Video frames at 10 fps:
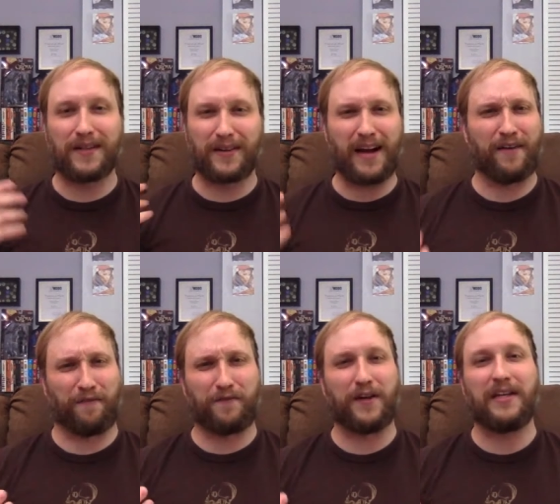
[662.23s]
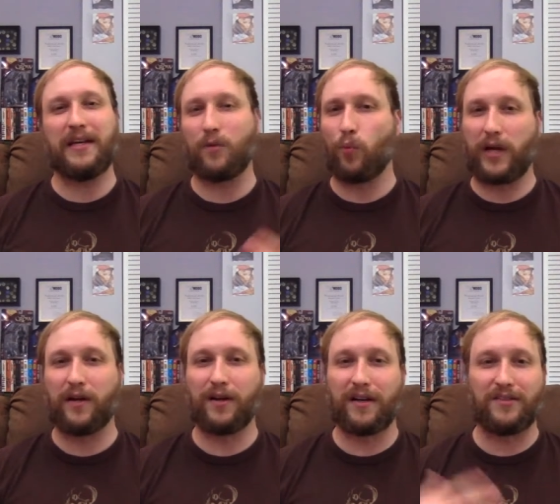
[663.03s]
that are kind of funny and
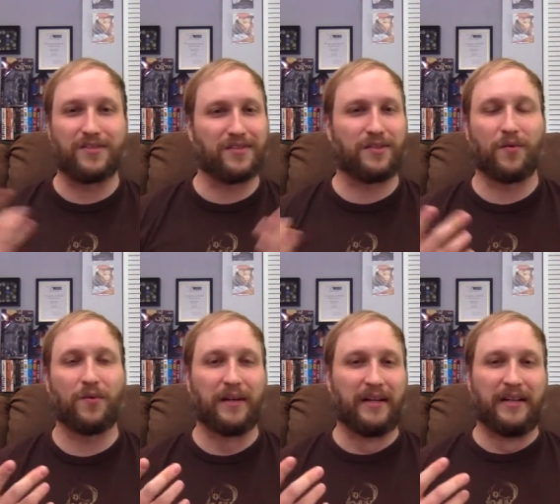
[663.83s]
weird and don't